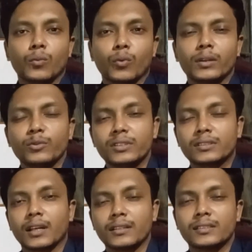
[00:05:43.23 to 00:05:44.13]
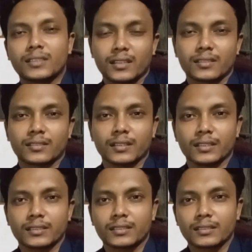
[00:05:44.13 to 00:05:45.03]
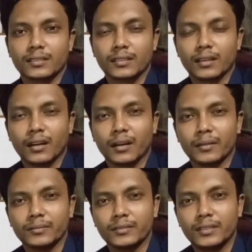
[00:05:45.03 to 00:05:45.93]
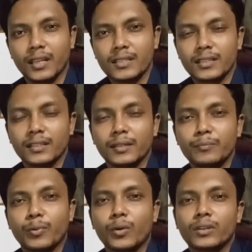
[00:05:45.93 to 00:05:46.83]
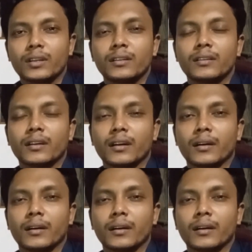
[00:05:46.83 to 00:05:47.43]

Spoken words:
When we study statistics, uh, there is an important